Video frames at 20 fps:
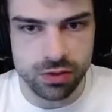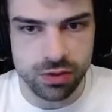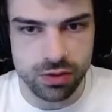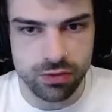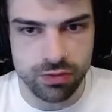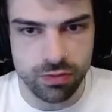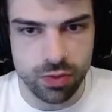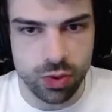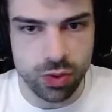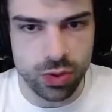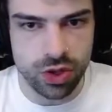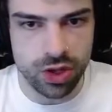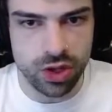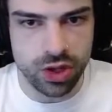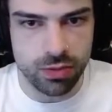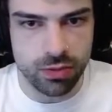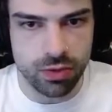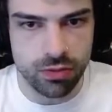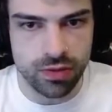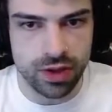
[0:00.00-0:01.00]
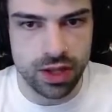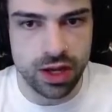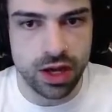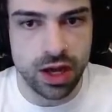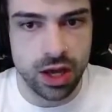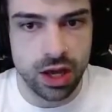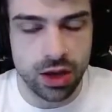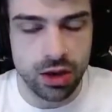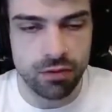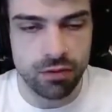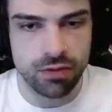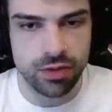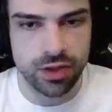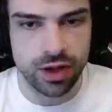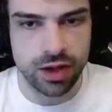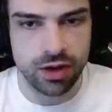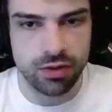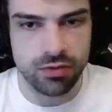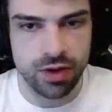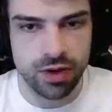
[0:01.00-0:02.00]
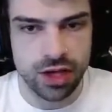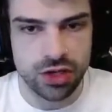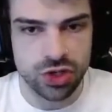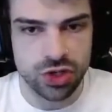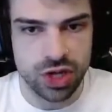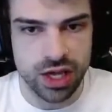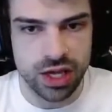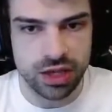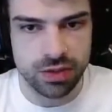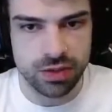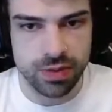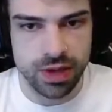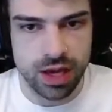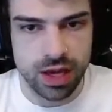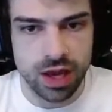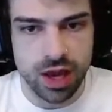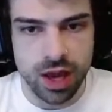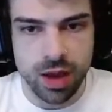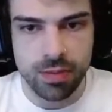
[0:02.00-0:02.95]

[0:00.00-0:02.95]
from hookah can move in, go for the gunfight, try and get the pick.